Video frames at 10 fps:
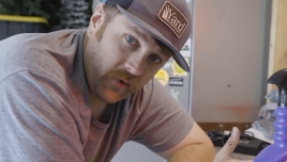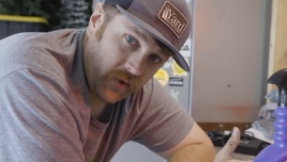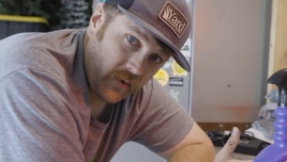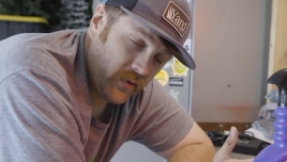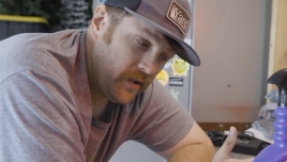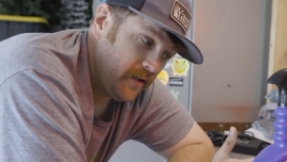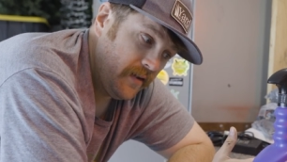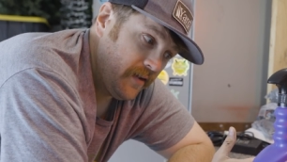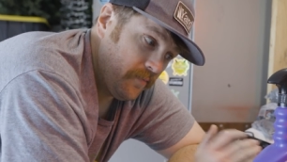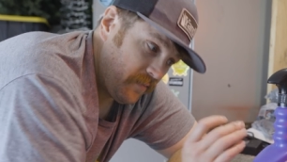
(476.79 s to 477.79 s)
know,
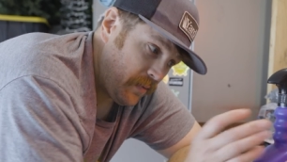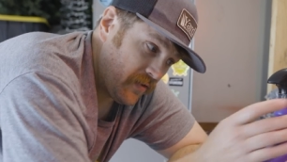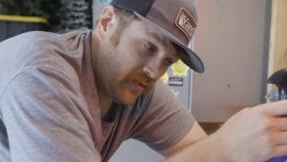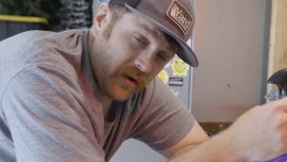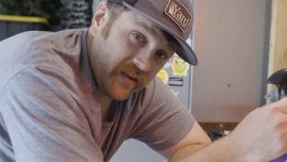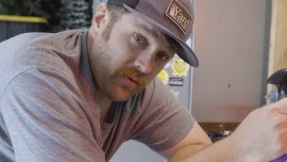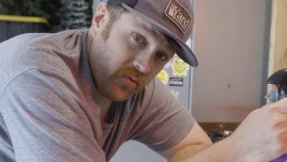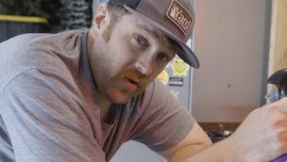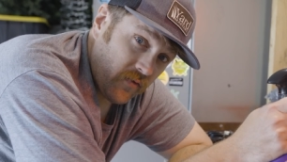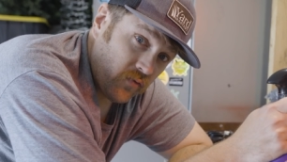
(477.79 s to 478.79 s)
maybe the super clean
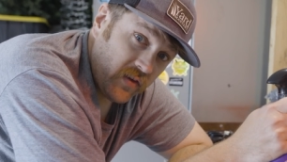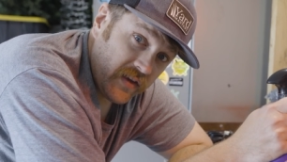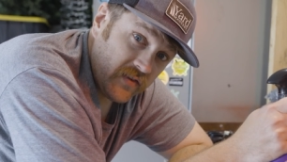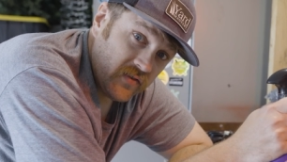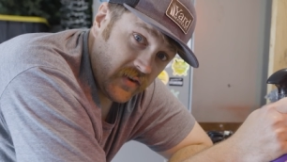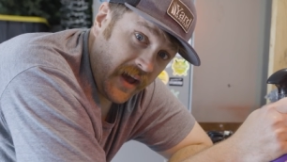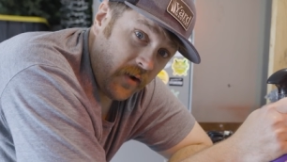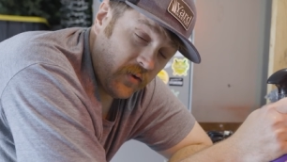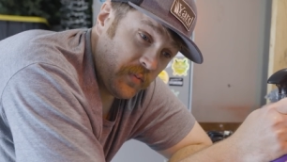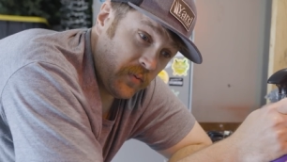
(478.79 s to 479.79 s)
would have really stood out. But